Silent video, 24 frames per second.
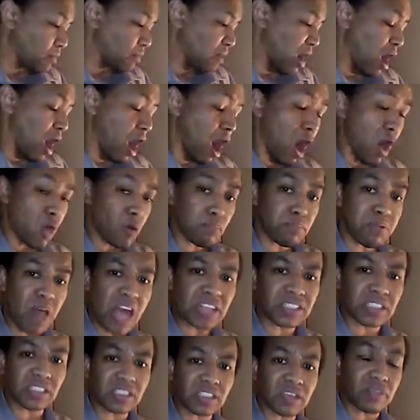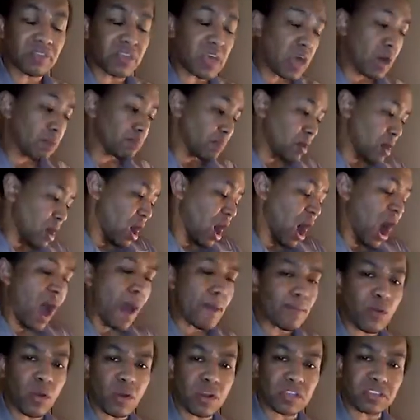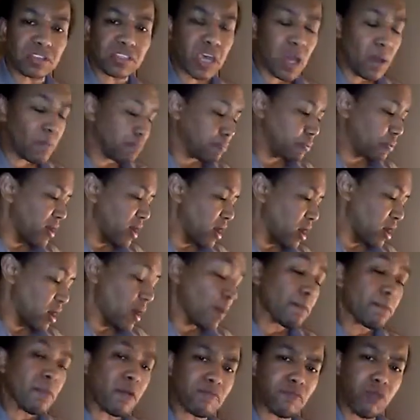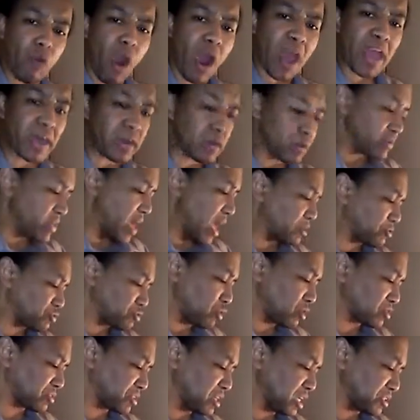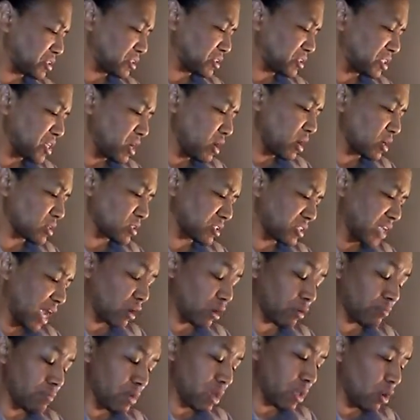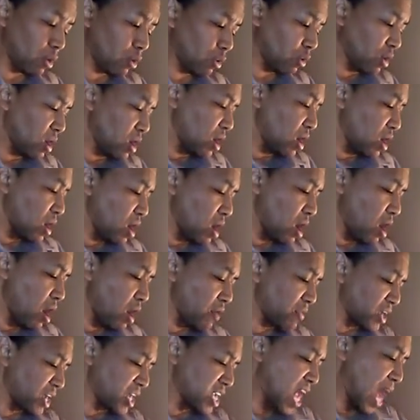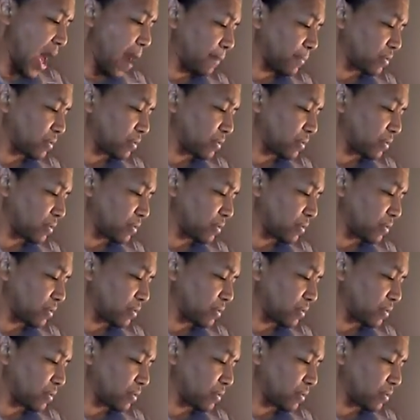Uh, the blessings of them. I'm going to say a prayer before I enter that jurisdiction there in Sacramento, uh, the